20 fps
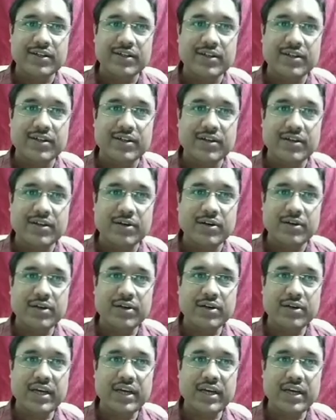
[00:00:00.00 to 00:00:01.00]
okay.
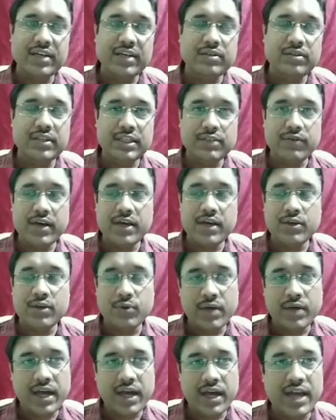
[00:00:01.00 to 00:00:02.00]
So this way you
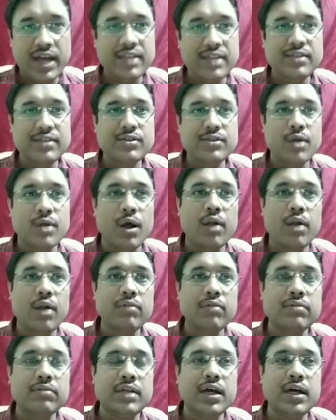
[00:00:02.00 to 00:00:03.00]
can
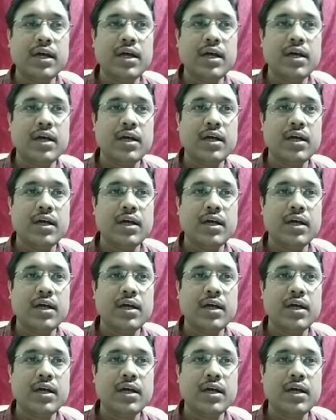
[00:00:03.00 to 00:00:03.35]
solve the